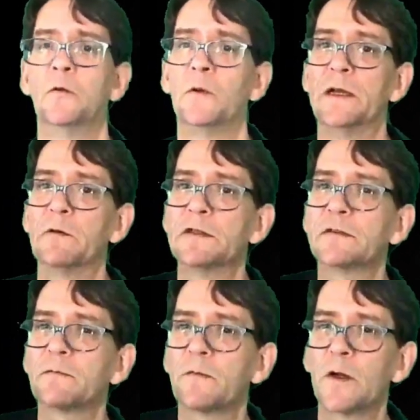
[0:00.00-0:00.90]
When it
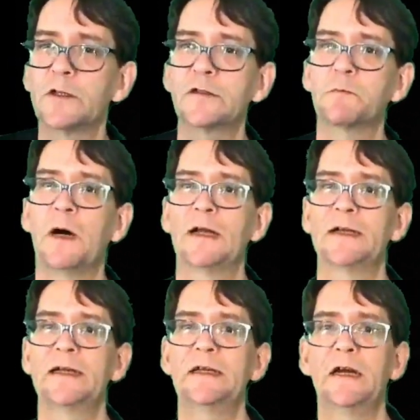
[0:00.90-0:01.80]
was first
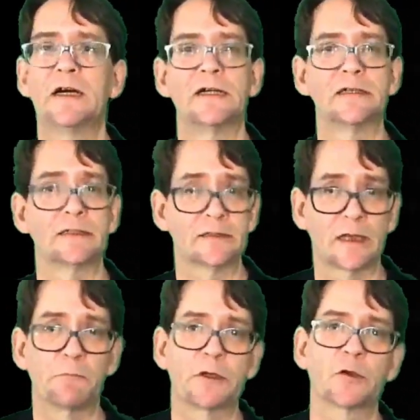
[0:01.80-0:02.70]
spotted on
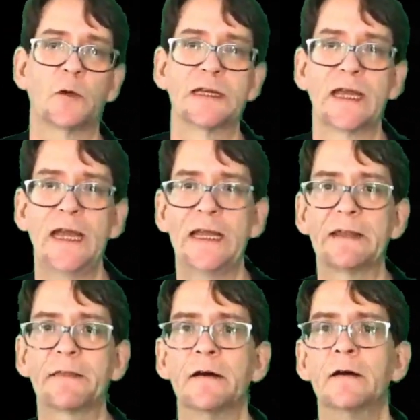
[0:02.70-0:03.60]
December
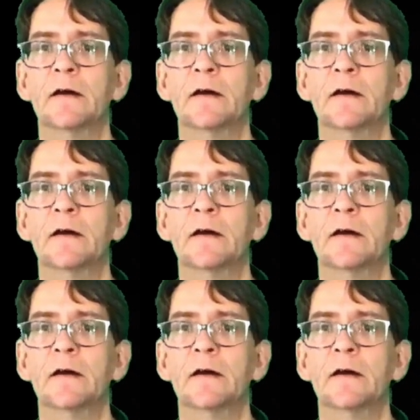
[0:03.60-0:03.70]
28th,